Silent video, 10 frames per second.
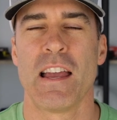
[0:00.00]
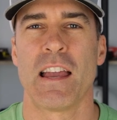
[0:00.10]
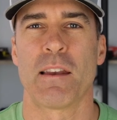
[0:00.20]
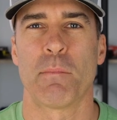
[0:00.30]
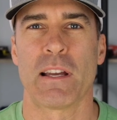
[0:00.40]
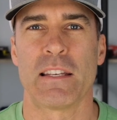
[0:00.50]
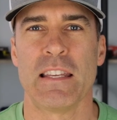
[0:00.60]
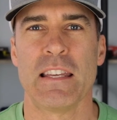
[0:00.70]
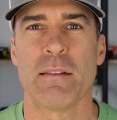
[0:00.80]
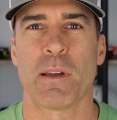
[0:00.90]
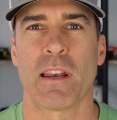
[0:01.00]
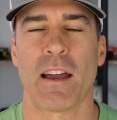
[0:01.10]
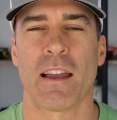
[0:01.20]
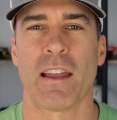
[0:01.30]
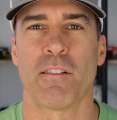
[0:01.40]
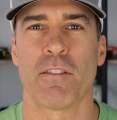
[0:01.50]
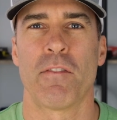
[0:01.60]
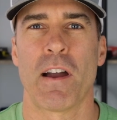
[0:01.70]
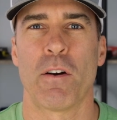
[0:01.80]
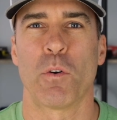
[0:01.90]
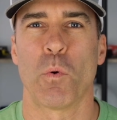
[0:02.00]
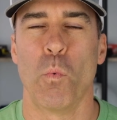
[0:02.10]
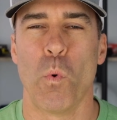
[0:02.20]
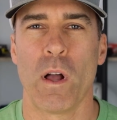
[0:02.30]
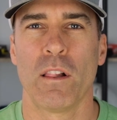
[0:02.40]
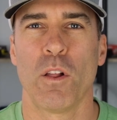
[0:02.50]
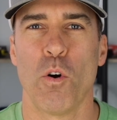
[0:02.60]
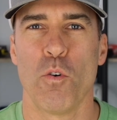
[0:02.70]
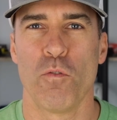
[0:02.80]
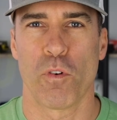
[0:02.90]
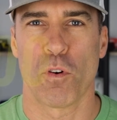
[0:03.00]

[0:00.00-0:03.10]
and my team and I have found well over